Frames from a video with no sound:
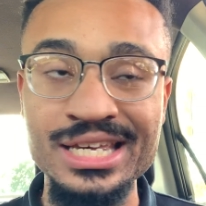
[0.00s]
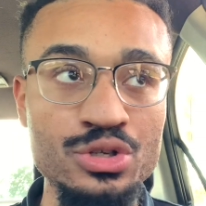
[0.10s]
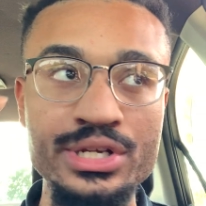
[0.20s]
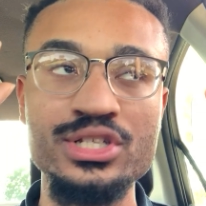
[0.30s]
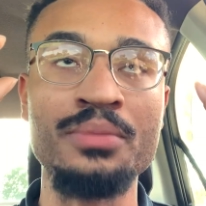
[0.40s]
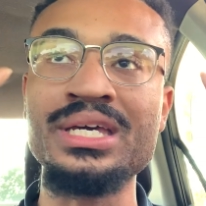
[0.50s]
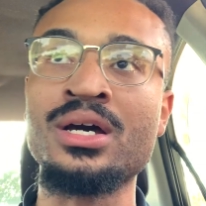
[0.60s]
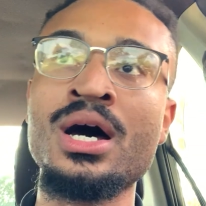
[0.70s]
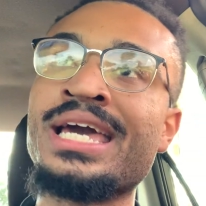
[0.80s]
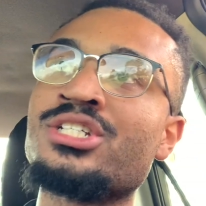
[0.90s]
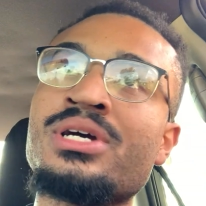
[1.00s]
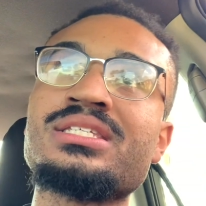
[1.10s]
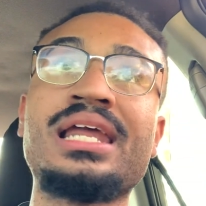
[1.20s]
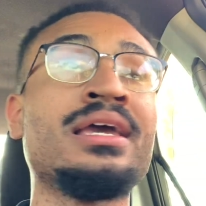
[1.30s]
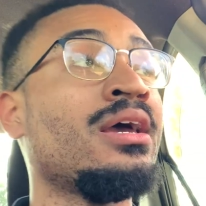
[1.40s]
you just gonna be caught in trance
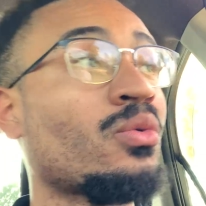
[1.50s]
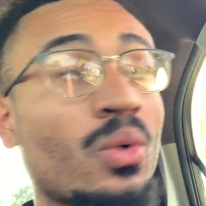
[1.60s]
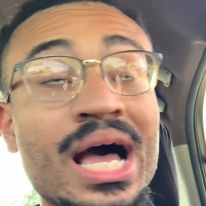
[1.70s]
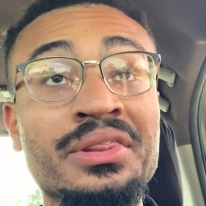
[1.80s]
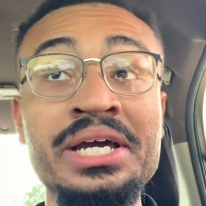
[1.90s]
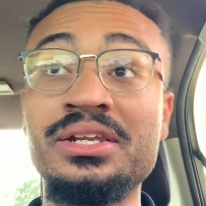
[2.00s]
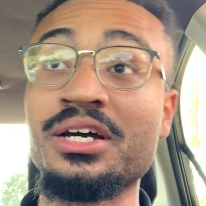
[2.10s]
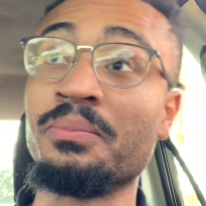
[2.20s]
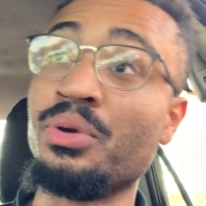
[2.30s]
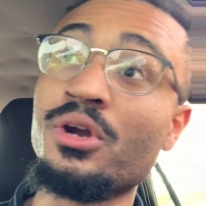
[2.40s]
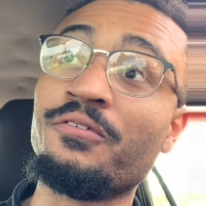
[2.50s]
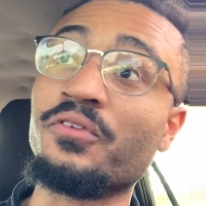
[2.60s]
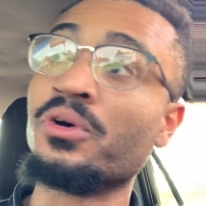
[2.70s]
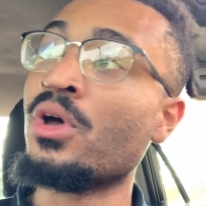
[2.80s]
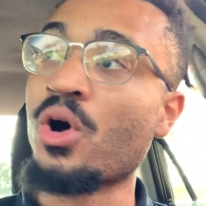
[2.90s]
like, wow, they look beautiful.